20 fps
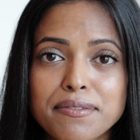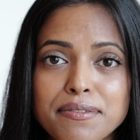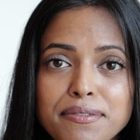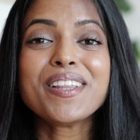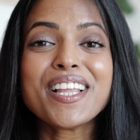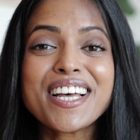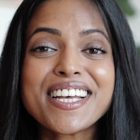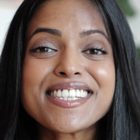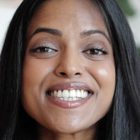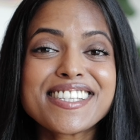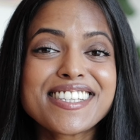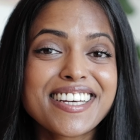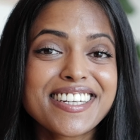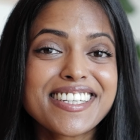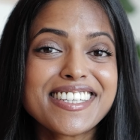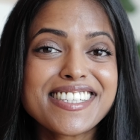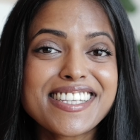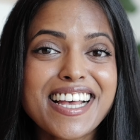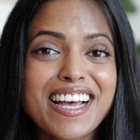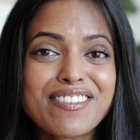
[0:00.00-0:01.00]
Plus,
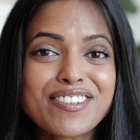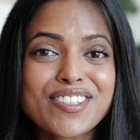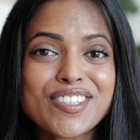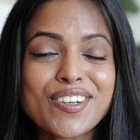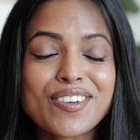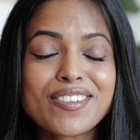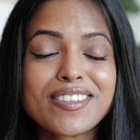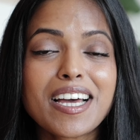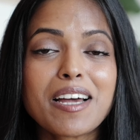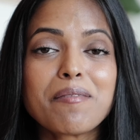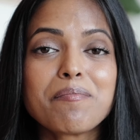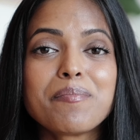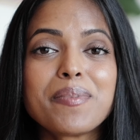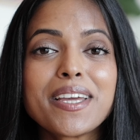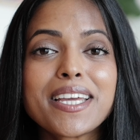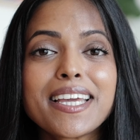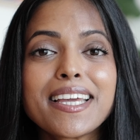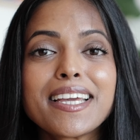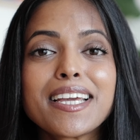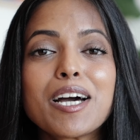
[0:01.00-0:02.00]
studies have shown that
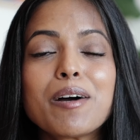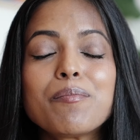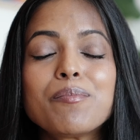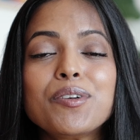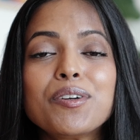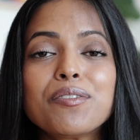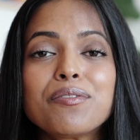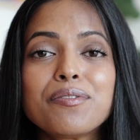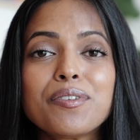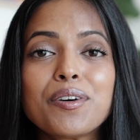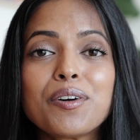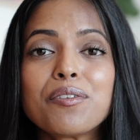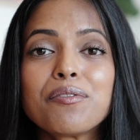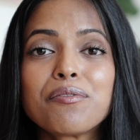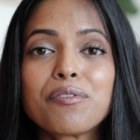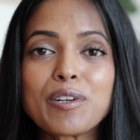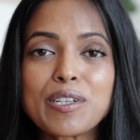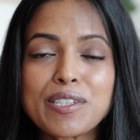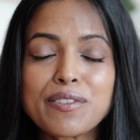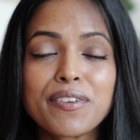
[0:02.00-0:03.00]
picking up your phone
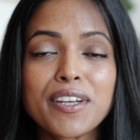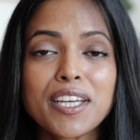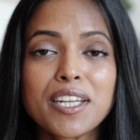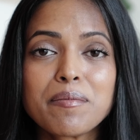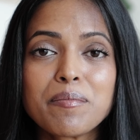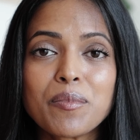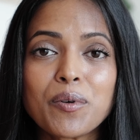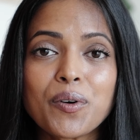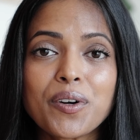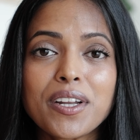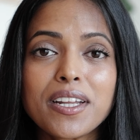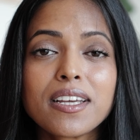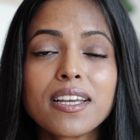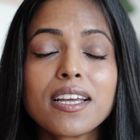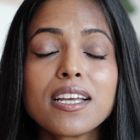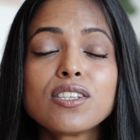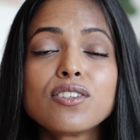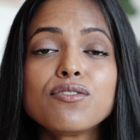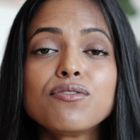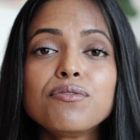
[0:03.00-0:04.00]
first thing in the morning
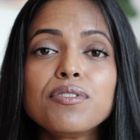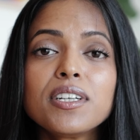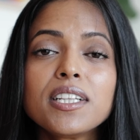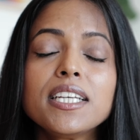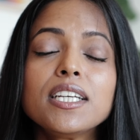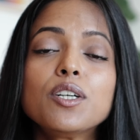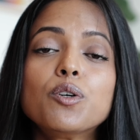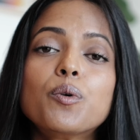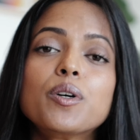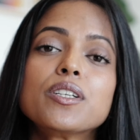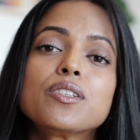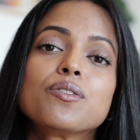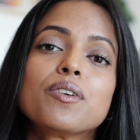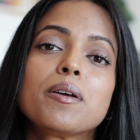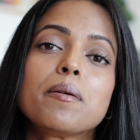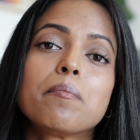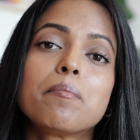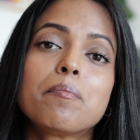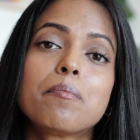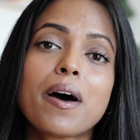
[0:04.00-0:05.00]
is really going to
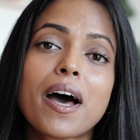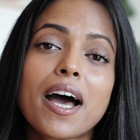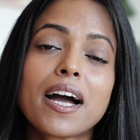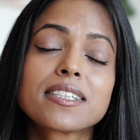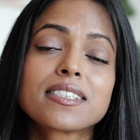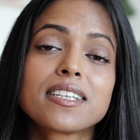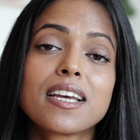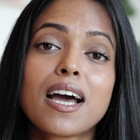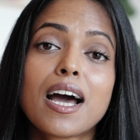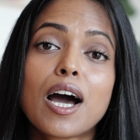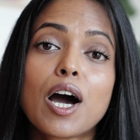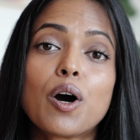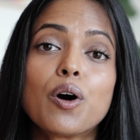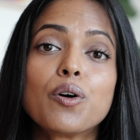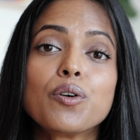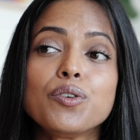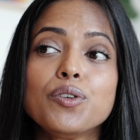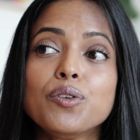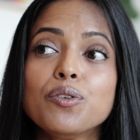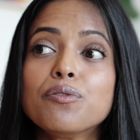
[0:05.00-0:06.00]
impact
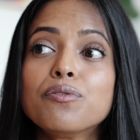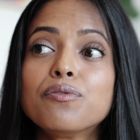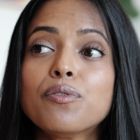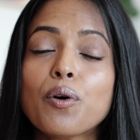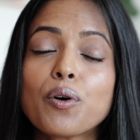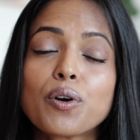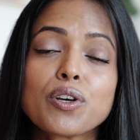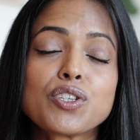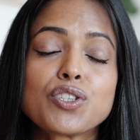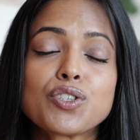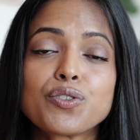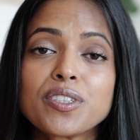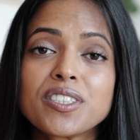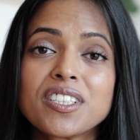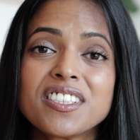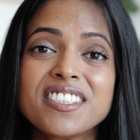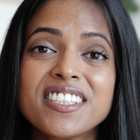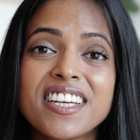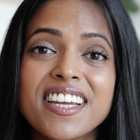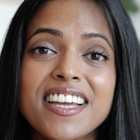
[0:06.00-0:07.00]
how you focus during
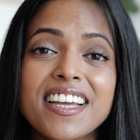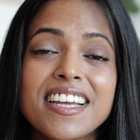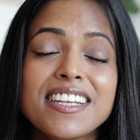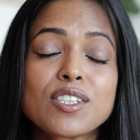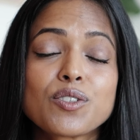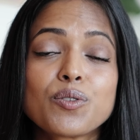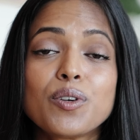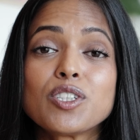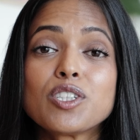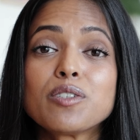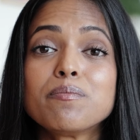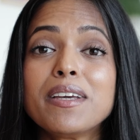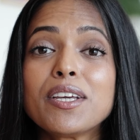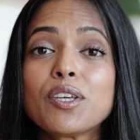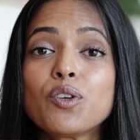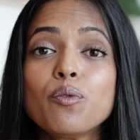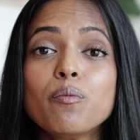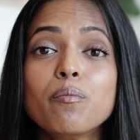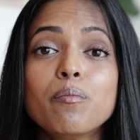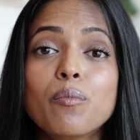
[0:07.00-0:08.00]
the day. It's going to
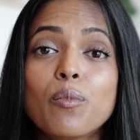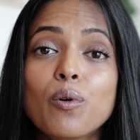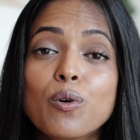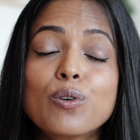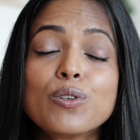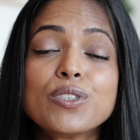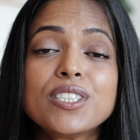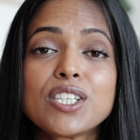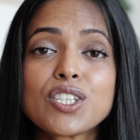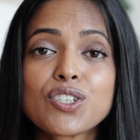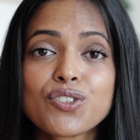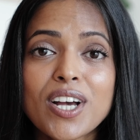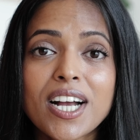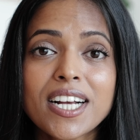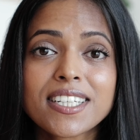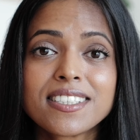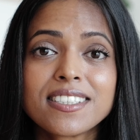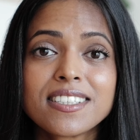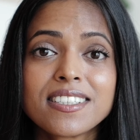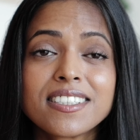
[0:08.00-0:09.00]
make you more
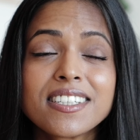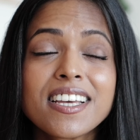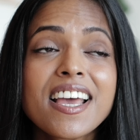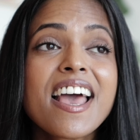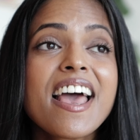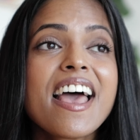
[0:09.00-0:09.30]
distracted.